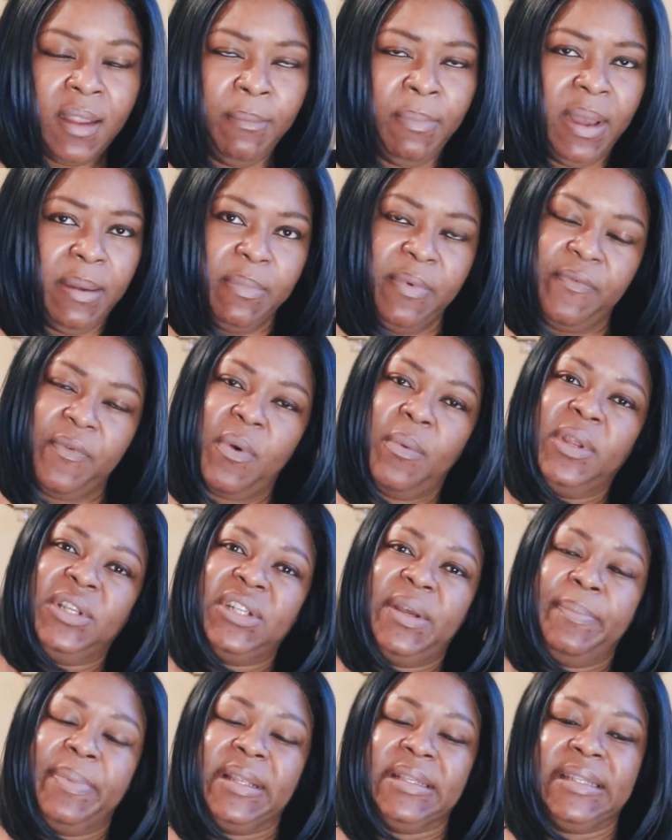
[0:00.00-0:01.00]
But before we
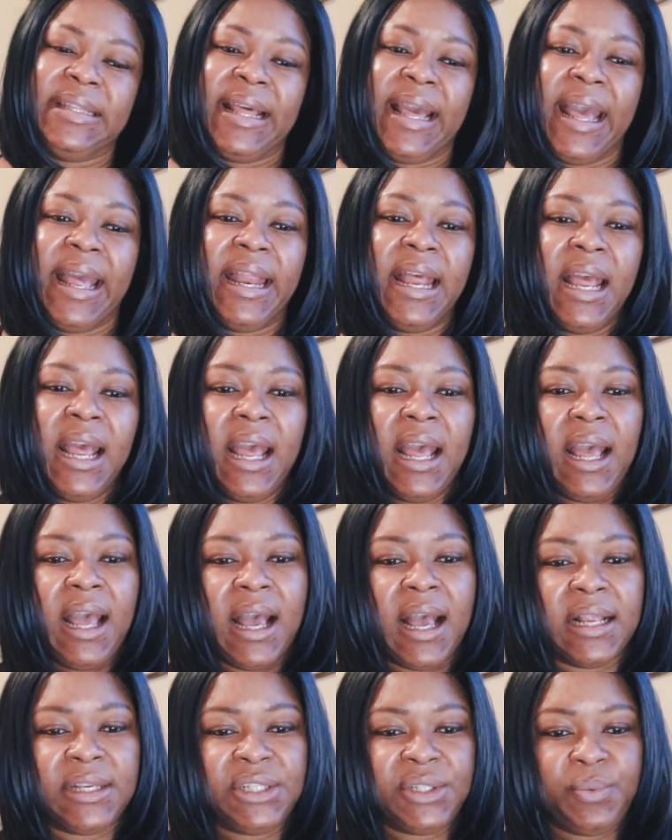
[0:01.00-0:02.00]
jump into that,
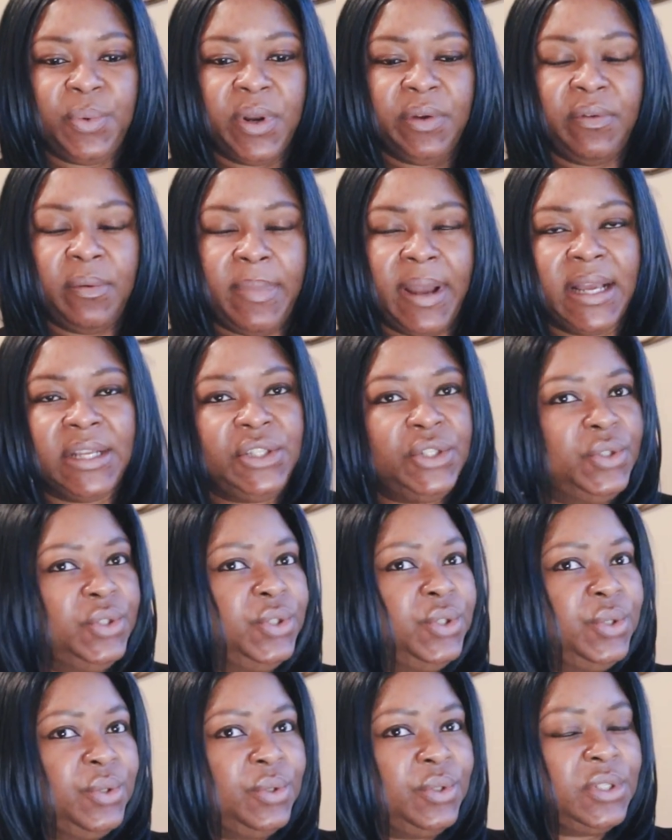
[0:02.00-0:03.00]
I just want to remind you
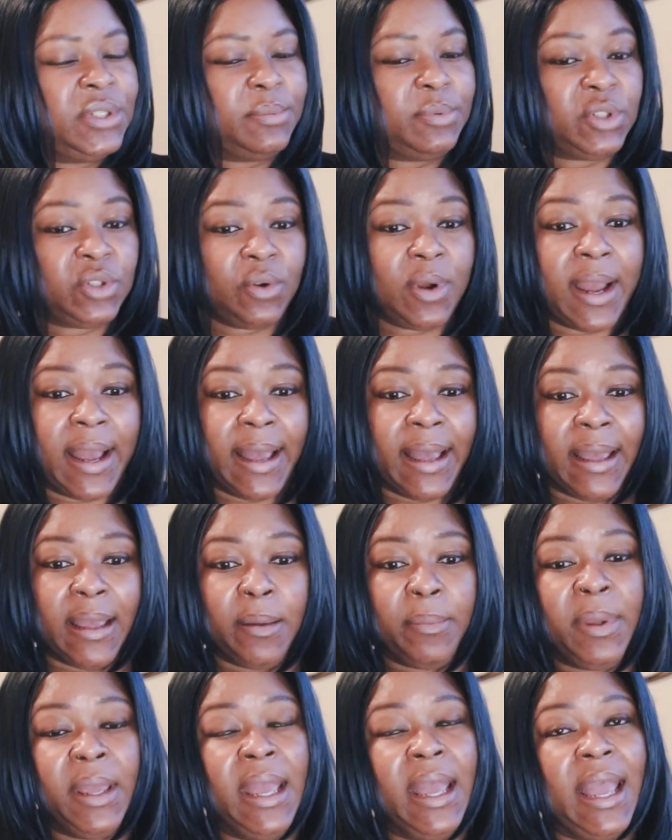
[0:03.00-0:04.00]
to
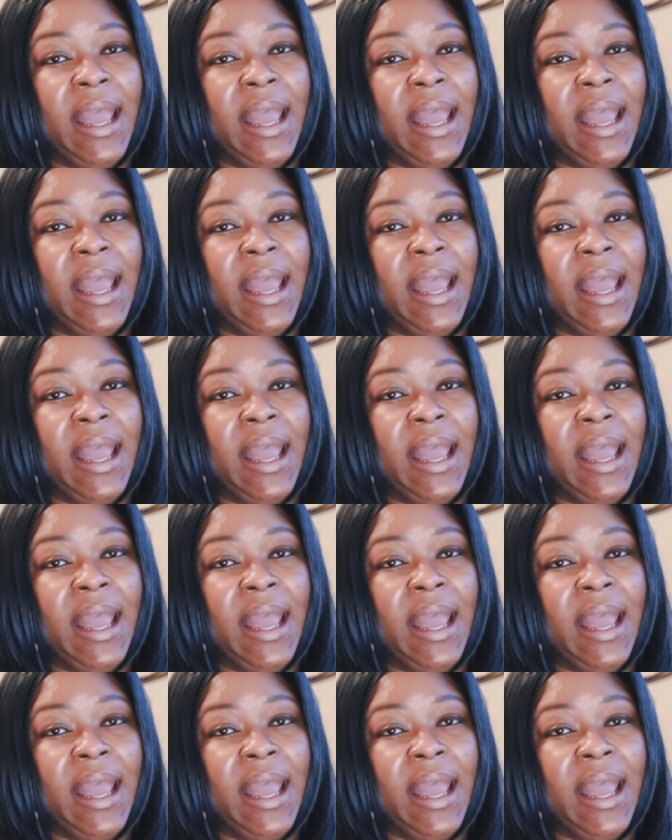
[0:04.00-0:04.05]
subscribe